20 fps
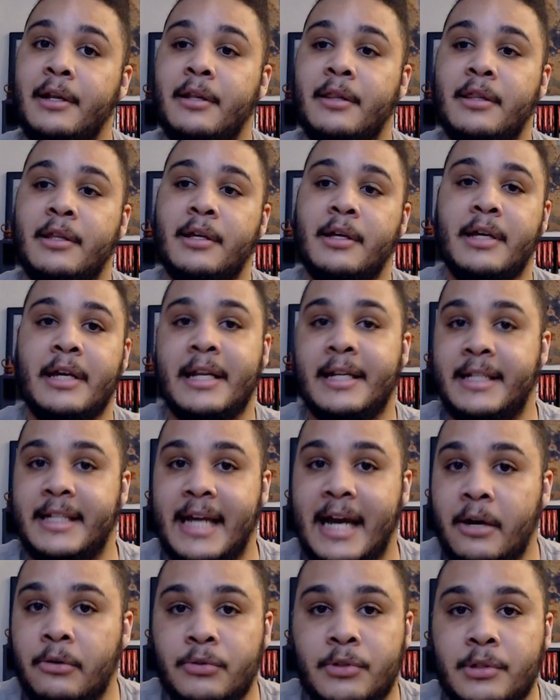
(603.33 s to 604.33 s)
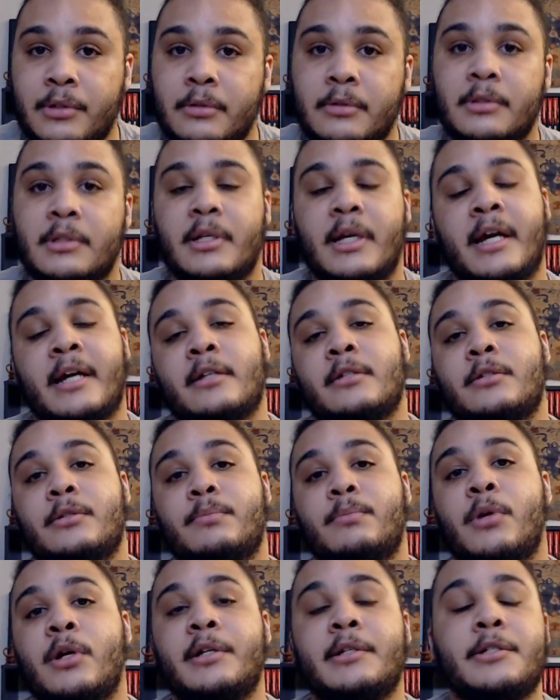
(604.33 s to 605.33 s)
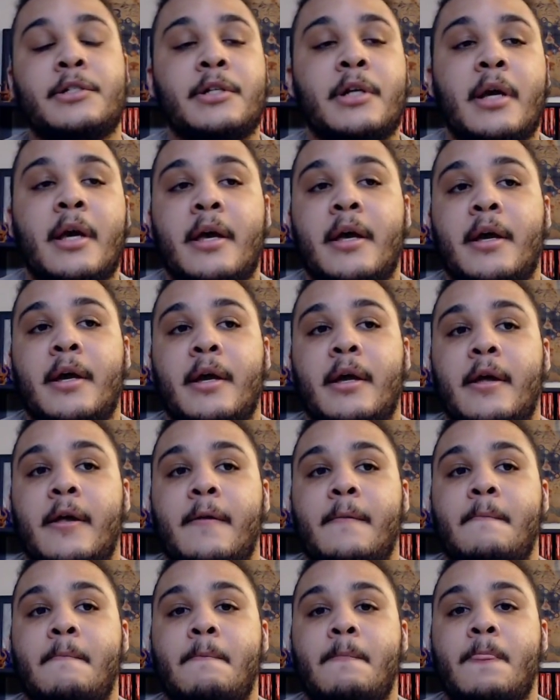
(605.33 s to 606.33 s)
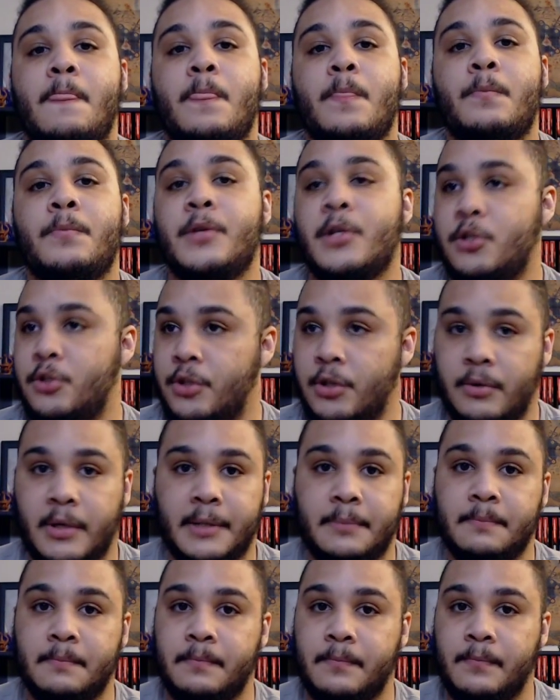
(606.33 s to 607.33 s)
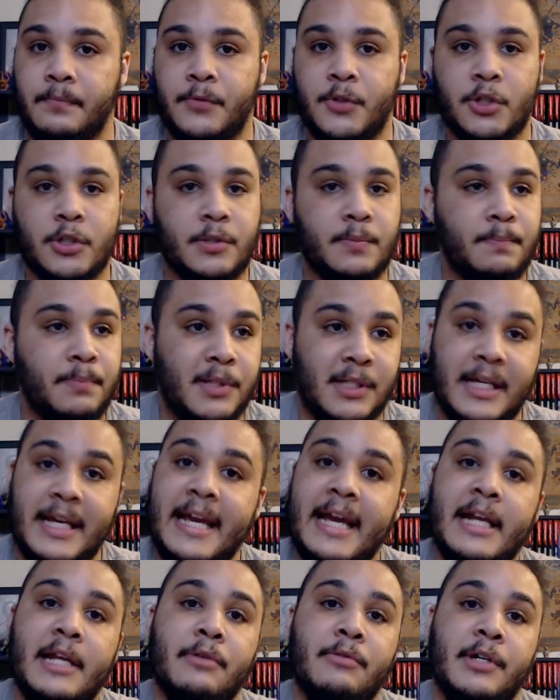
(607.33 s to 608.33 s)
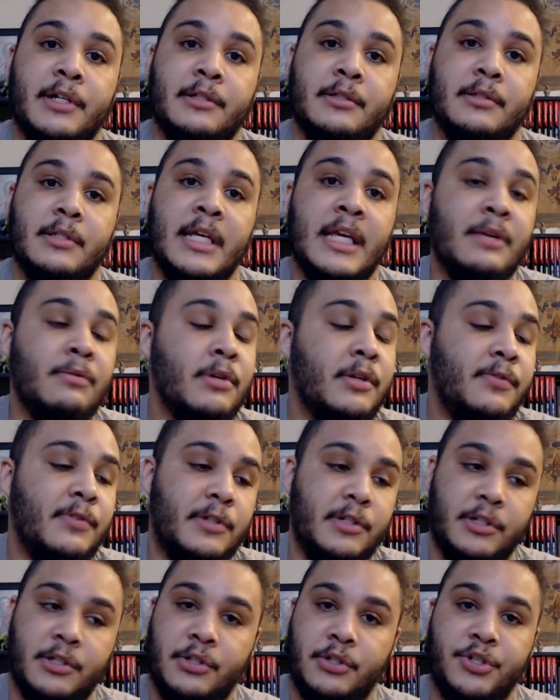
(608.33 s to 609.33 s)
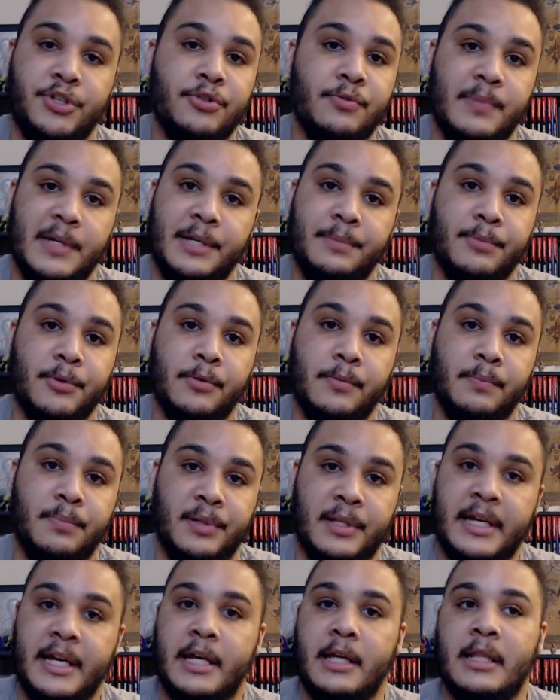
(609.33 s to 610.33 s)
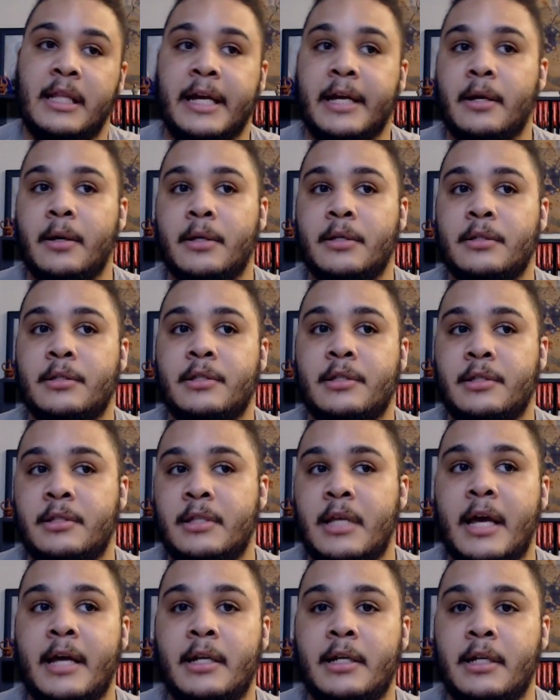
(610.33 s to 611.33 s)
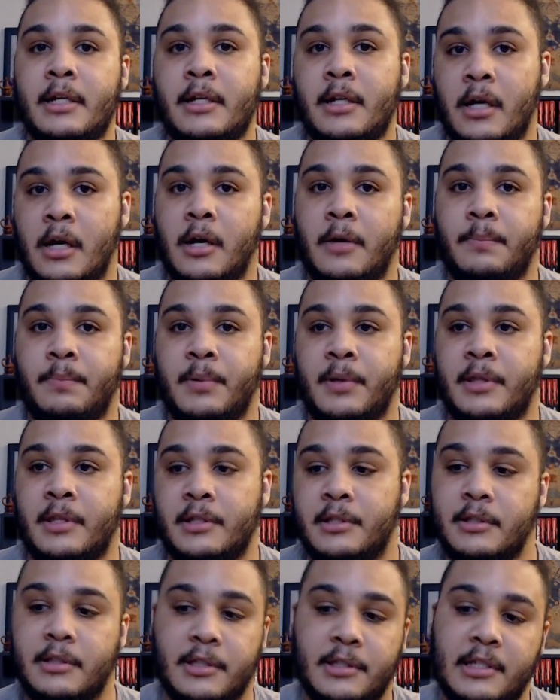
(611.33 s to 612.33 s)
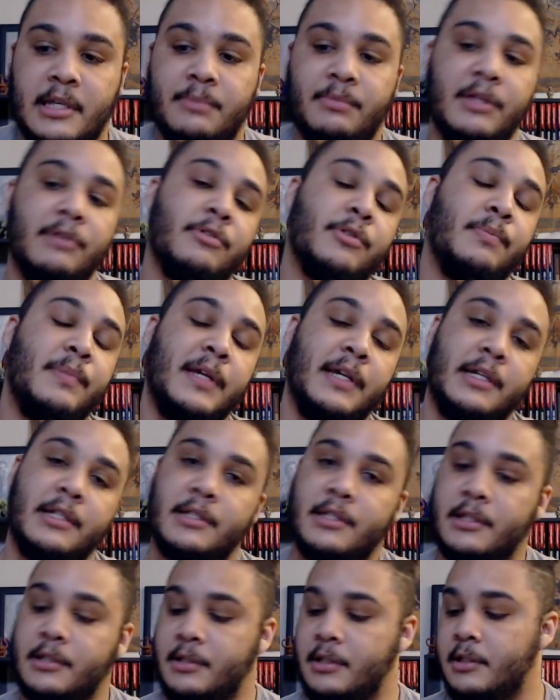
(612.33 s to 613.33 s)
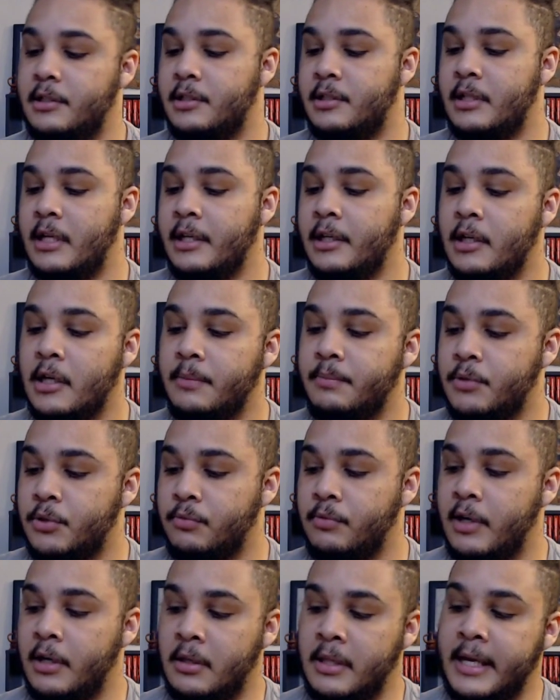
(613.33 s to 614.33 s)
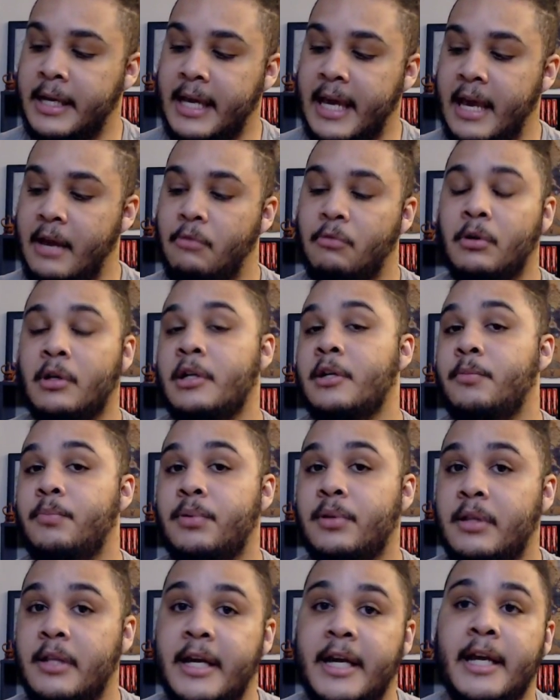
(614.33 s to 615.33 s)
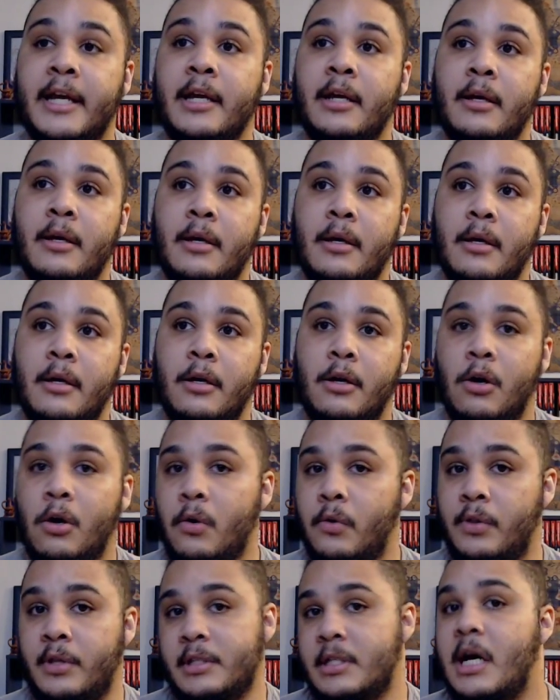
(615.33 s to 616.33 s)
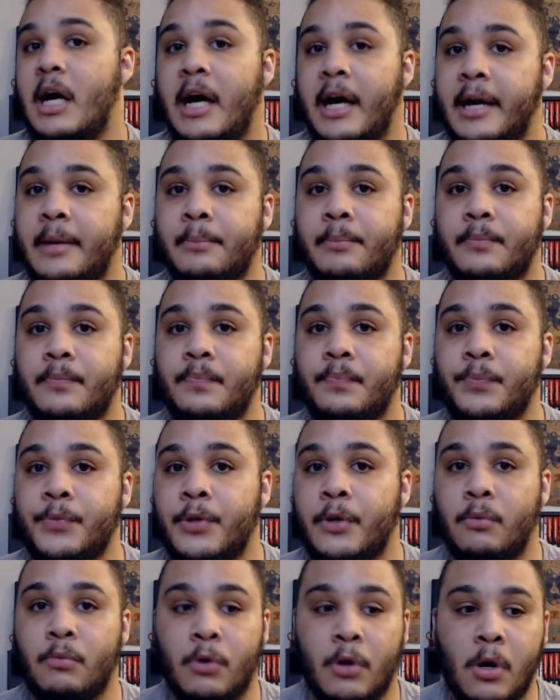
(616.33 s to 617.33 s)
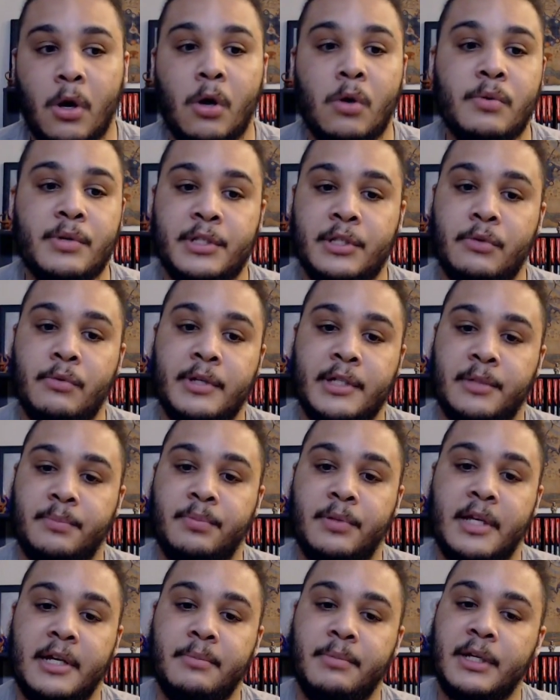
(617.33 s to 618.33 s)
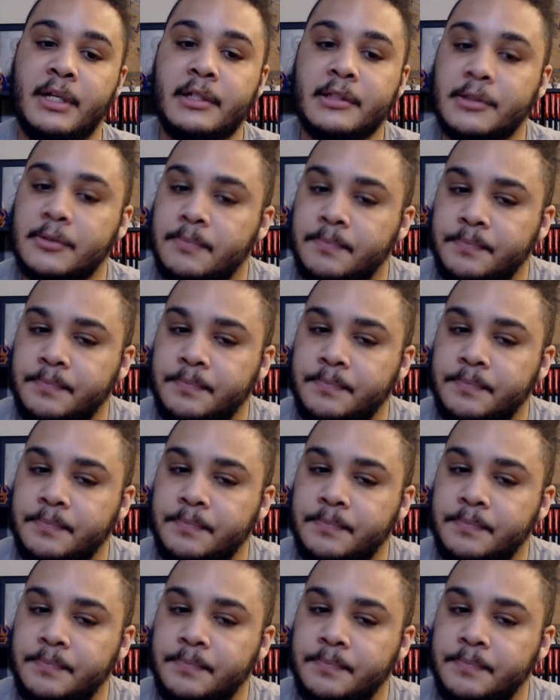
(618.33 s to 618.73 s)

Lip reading: the encounters as much. Just do it. Just play anyways. Even if it's just 2 people, play. Like, set it up. And this is the same thing with being consistent. Set it up to where, like, hey, we're going to play all the time. You know, we're always going to play. Because